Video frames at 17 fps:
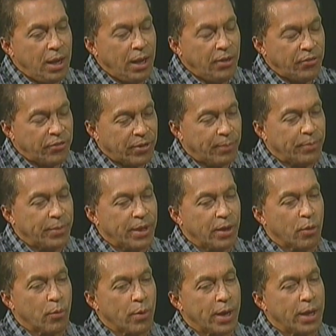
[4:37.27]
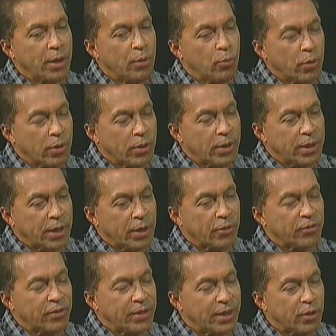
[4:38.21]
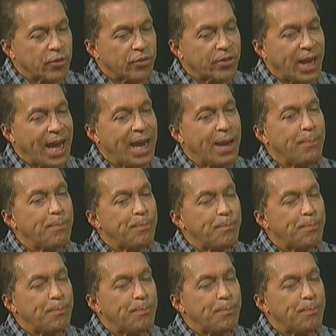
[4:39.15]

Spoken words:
something already where there's a